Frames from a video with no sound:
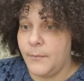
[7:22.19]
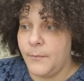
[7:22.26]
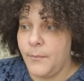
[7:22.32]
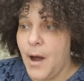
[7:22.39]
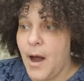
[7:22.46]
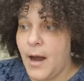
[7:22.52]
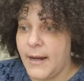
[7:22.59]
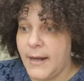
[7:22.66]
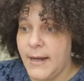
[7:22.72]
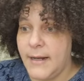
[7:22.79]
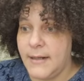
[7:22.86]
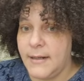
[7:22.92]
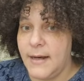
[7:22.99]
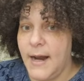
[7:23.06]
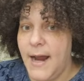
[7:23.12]
pocket.
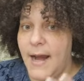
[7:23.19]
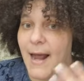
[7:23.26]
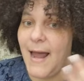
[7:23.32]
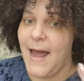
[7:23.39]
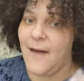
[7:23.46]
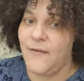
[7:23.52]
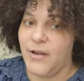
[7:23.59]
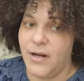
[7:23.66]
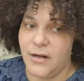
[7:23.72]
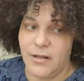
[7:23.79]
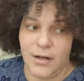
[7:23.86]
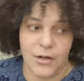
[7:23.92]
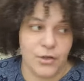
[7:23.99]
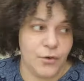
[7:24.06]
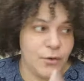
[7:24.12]
And I have it, it's
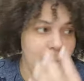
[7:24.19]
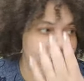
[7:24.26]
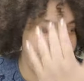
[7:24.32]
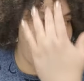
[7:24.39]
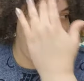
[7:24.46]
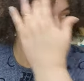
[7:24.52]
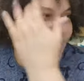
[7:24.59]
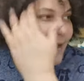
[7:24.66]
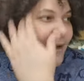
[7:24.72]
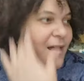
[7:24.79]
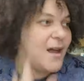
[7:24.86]
also in the back.